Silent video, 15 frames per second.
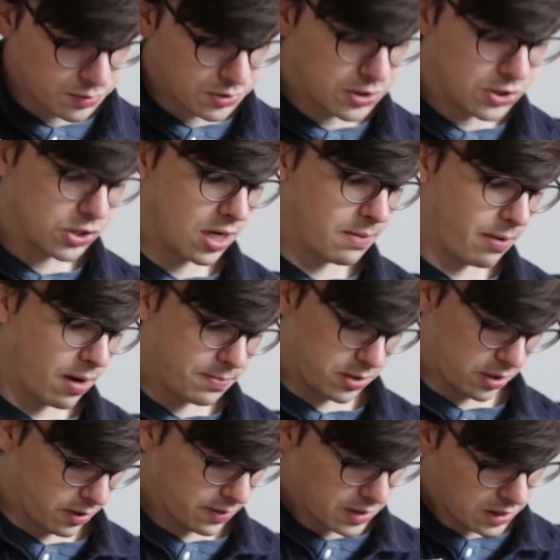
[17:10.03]
with this shape up
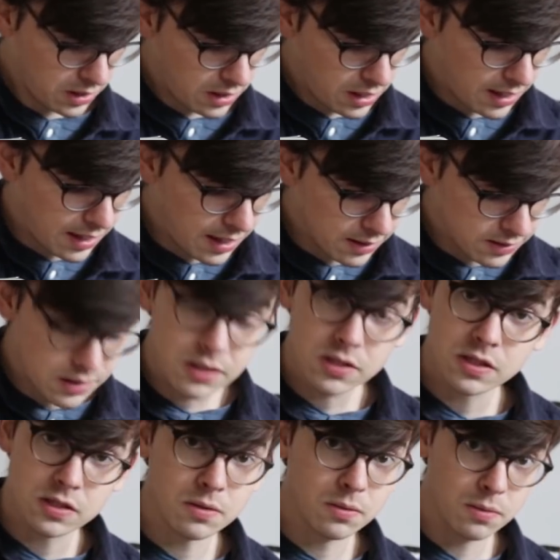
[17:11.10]
here. So this
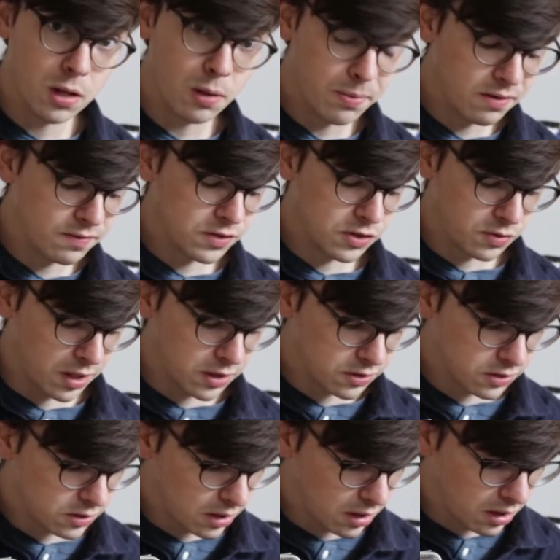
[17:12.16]
is a little bit of a
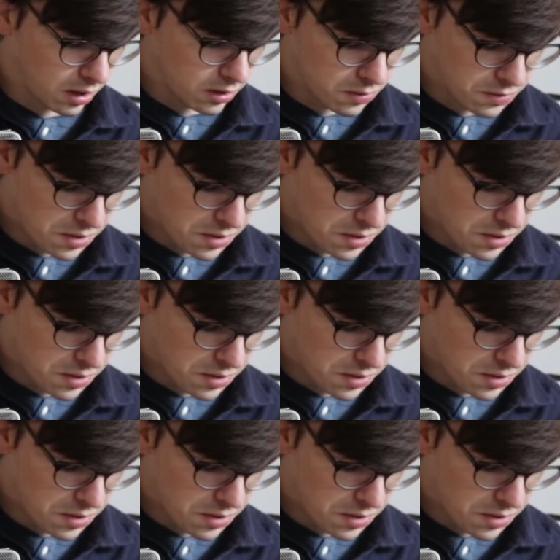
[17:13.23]
stretch, no